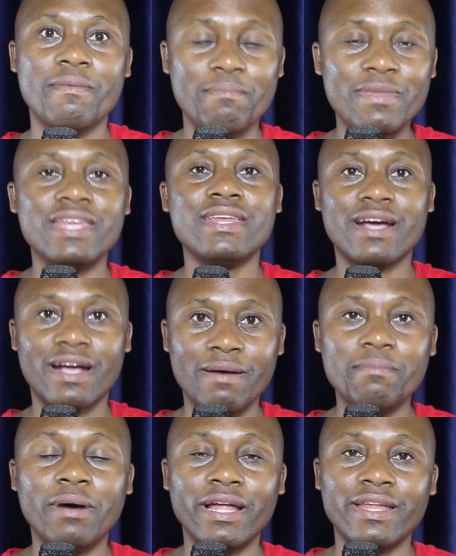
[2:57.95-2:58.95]
media
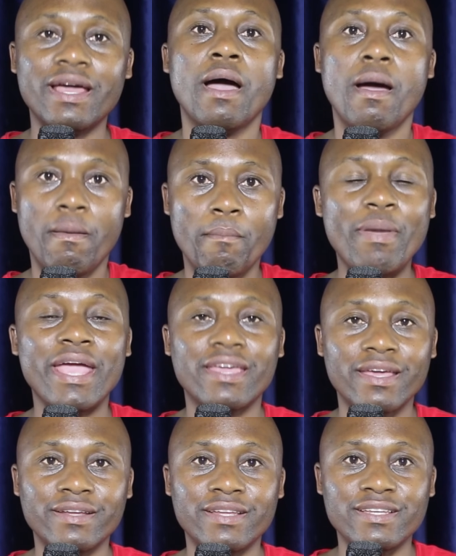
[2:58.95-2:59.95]
company
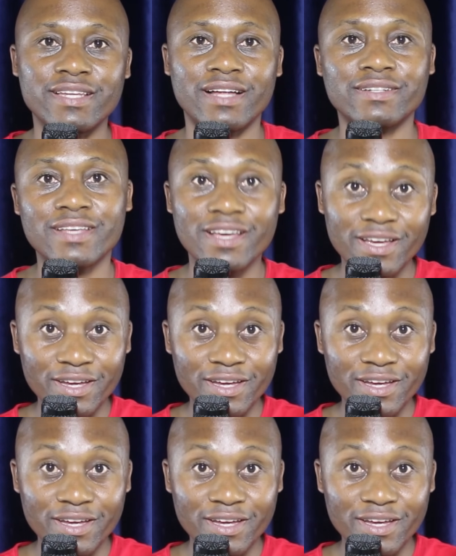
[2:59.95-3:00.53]
banking details